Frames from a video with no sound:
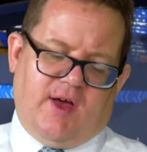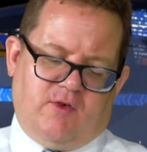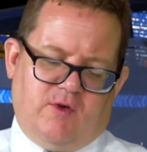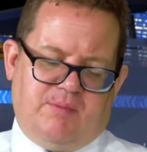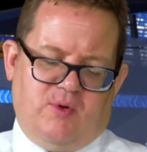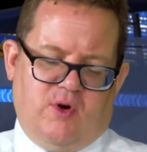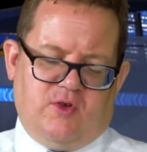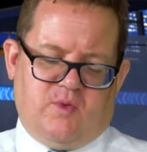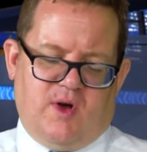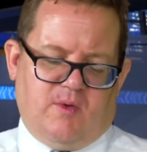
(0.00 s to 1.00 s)
report
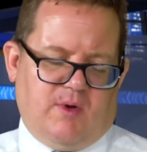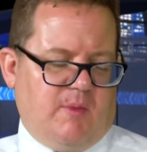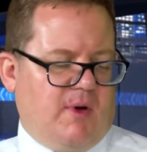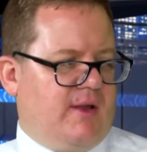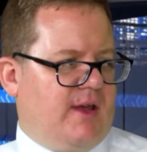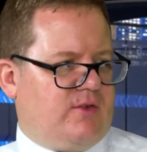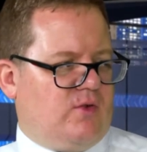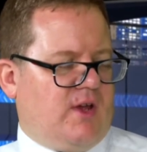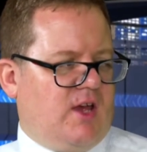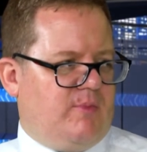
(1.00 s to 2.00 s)
as well. My next
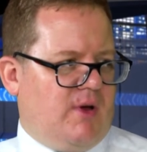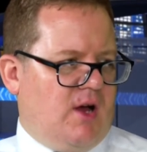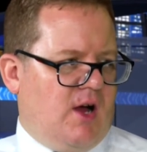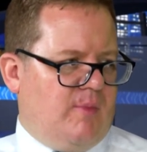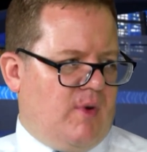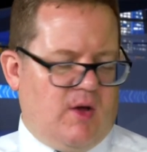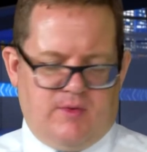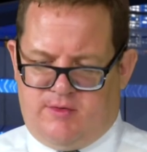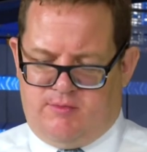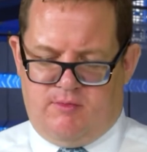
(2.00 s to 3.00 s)
door neighbour, um, I
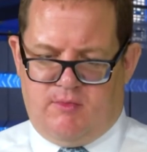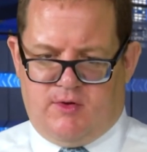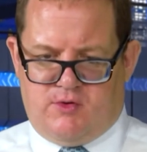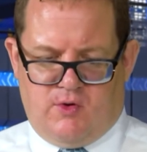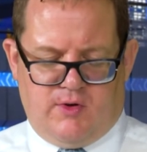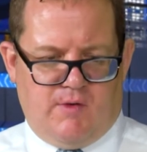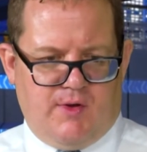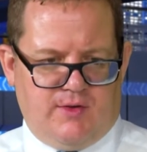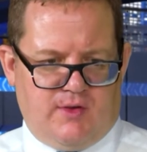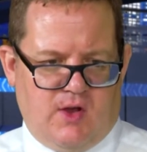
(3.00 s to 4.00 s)
was it has got no
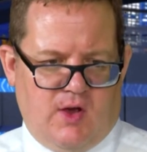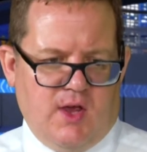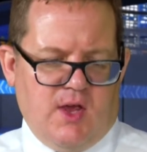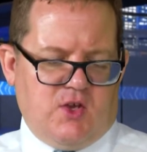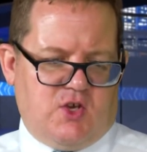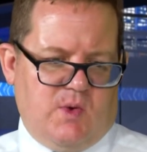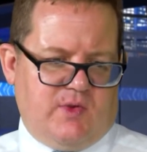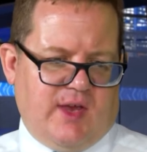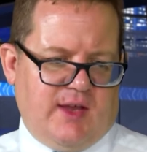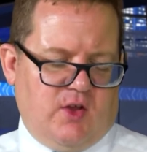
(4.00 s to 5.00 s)
reason to lie. She was
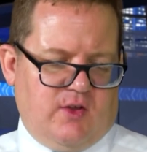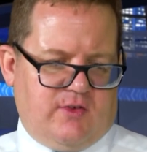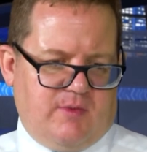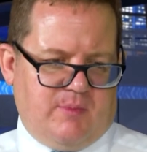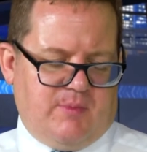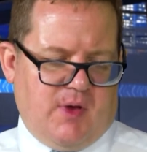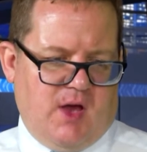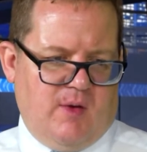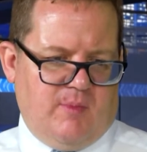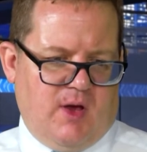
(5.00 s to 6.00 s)
saying that some
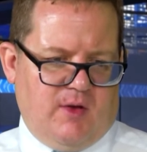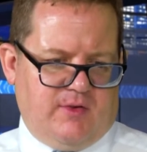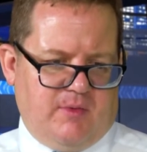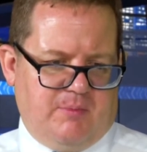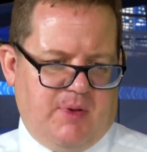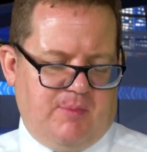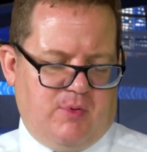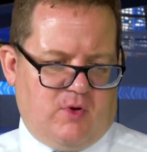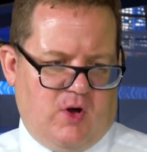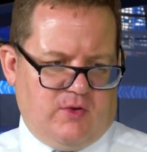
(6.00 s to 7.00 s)
um, uh, some
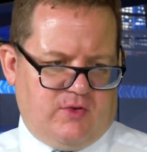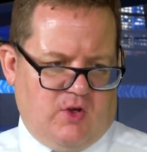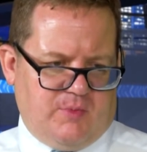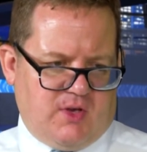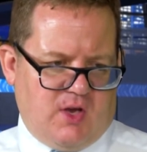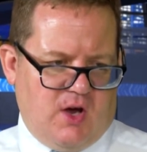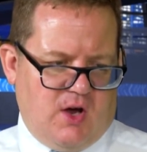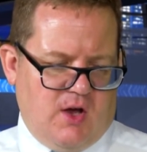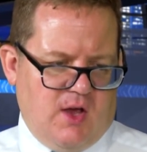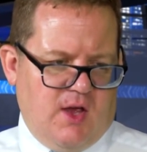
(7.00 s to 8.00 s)
people got stopped a
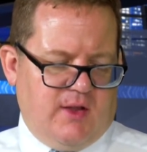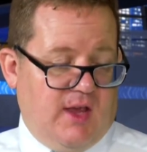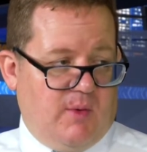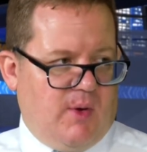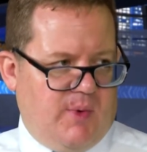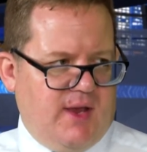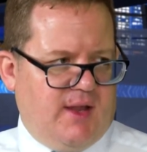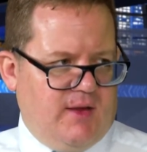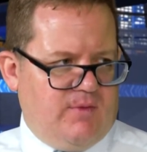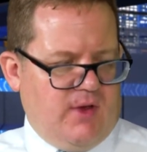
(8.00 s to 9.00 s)
car near where we
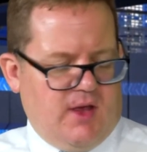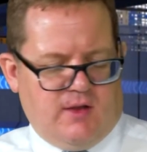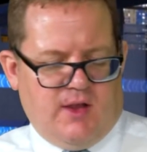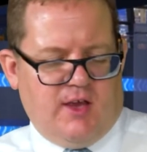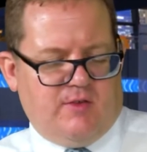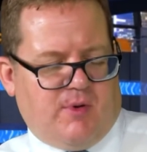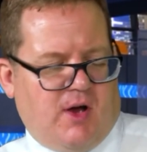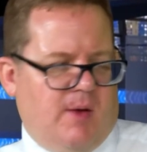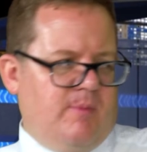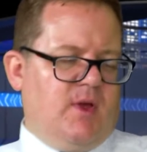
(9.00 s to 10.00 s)
live in East
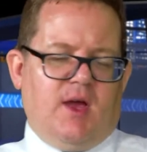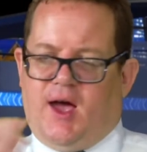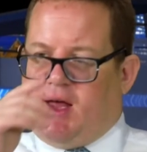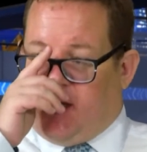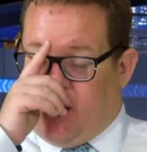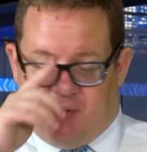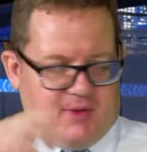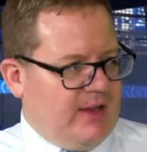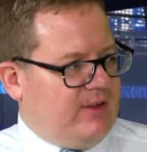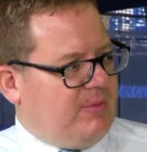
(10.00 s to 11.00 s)
Brighton, and then they
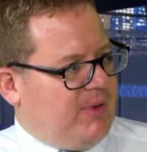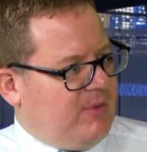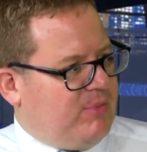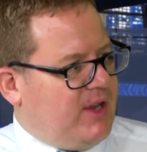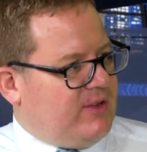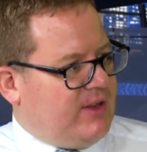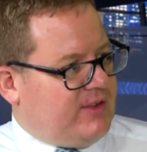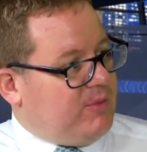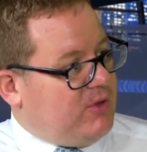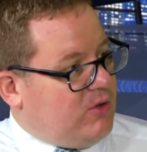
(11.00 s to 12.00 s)
pretended to be the police. They
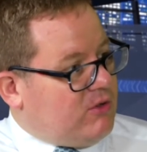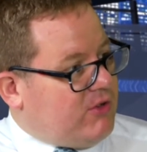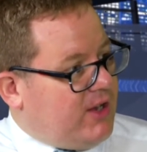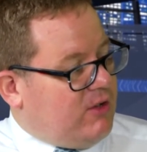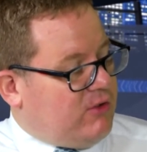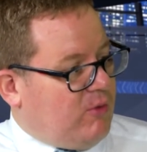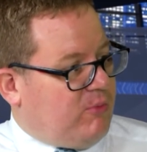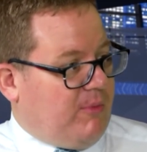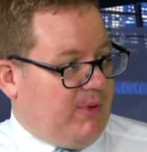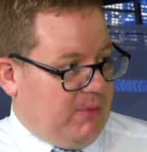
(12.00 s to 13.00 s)
said, "Well, you're not treating your dog
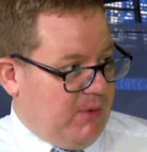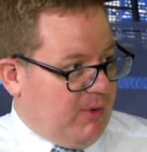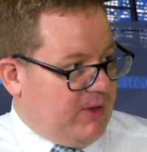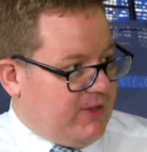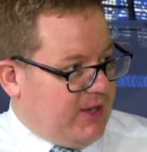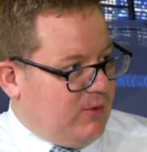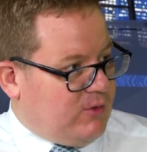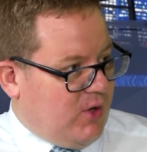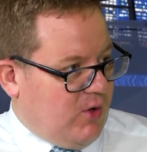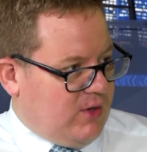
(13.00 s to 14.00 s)
properly. We want to take your
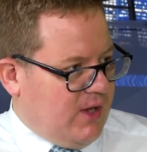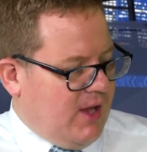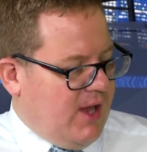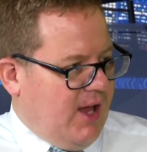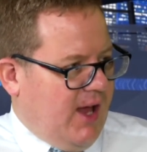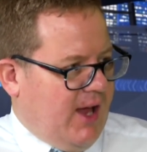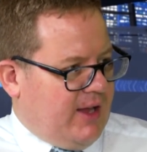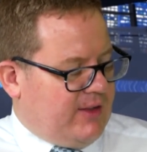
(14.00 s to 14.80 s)
dog." And